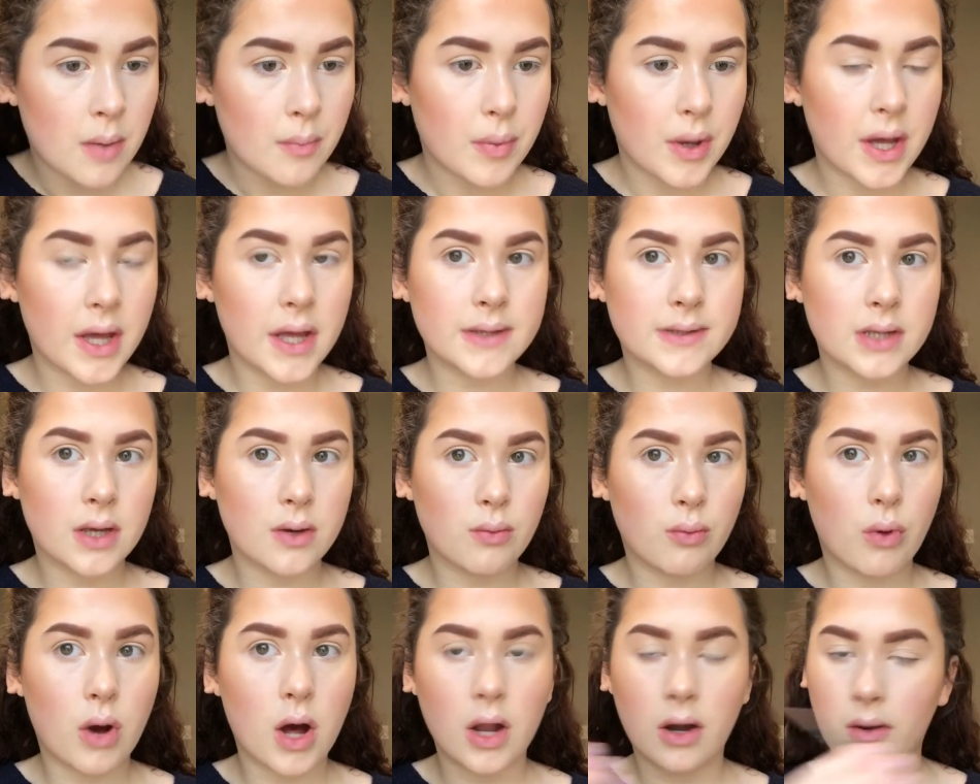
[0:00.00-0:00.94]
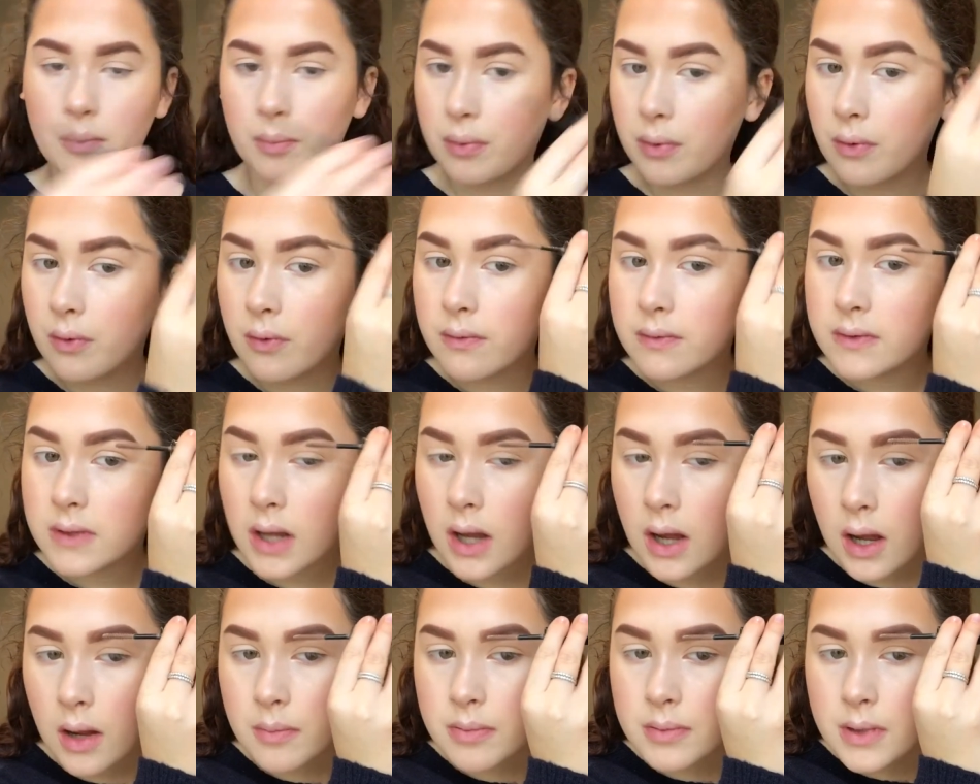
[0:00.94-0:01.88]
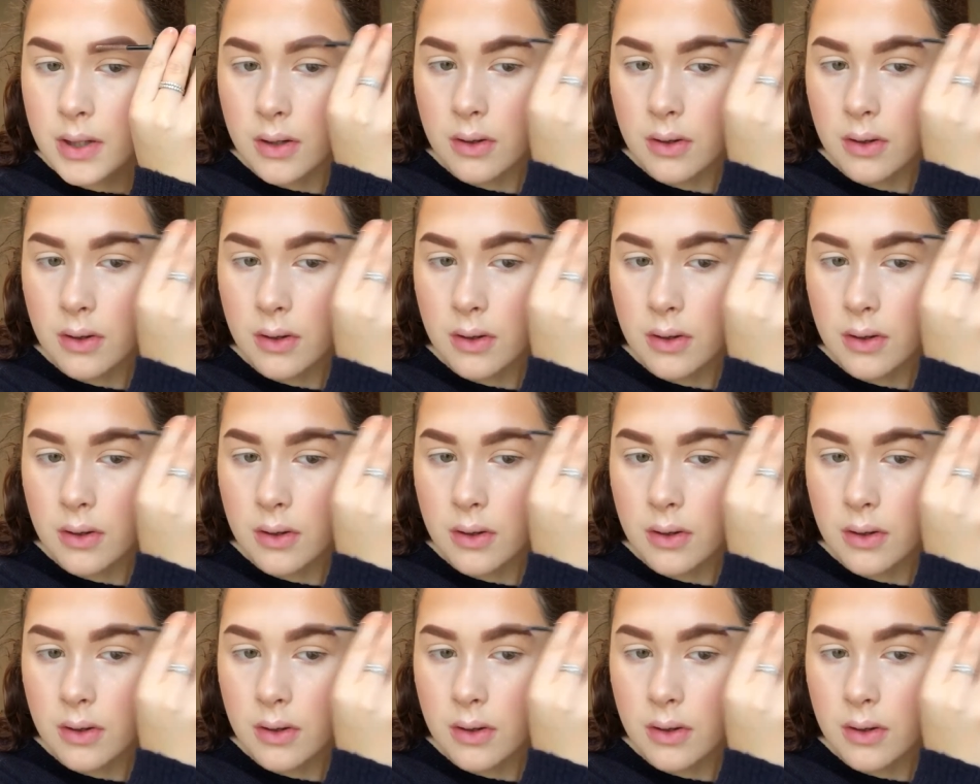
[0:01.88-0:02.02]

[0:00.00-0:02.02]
but it's a waterproof top